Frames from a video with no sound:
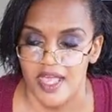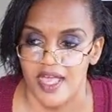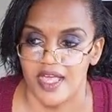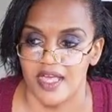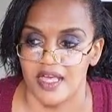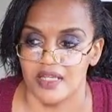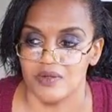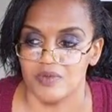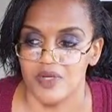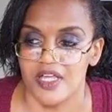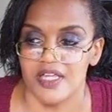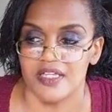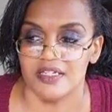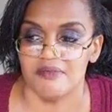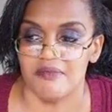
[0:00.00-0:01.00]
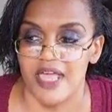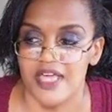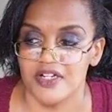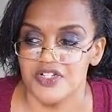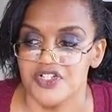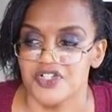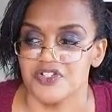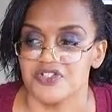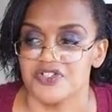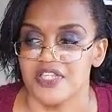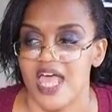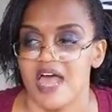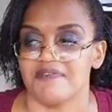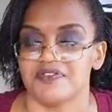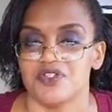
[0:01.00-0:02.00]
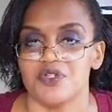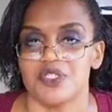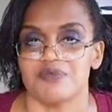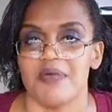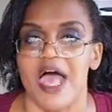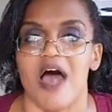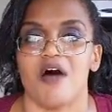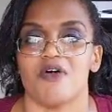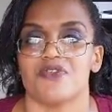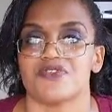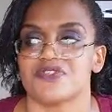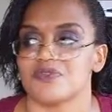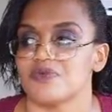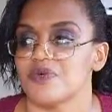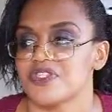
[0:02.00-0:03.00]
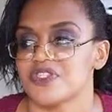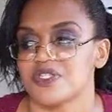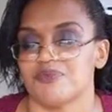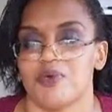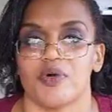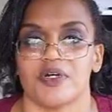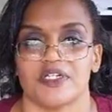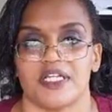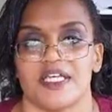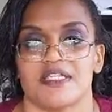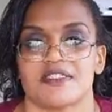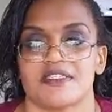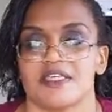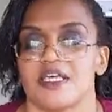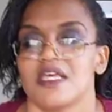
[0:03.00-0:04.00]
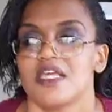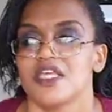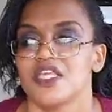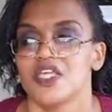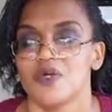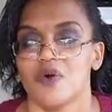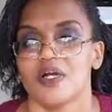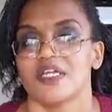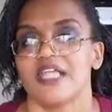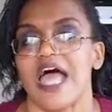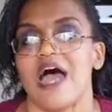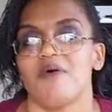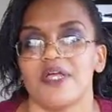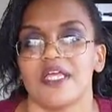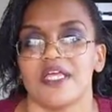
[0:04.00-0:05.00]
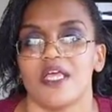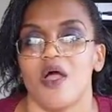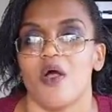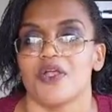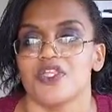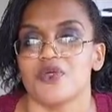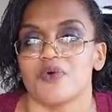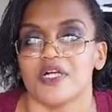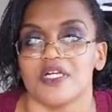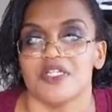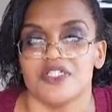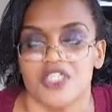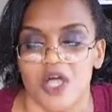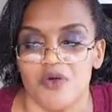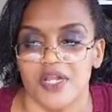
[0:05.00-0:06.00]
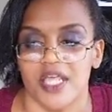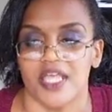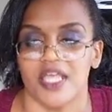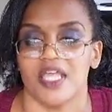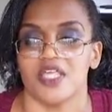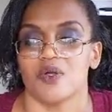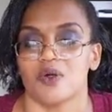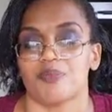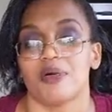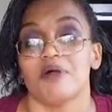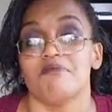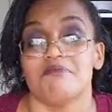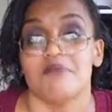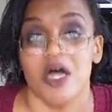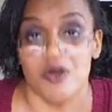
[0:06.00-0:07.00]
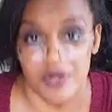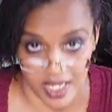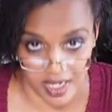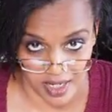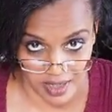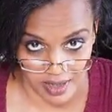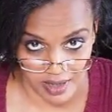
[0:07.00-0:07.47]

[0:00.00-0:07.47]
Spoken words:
And when managers have loose mouths with subordinates, you are allowing, and you are condoning, you're promoting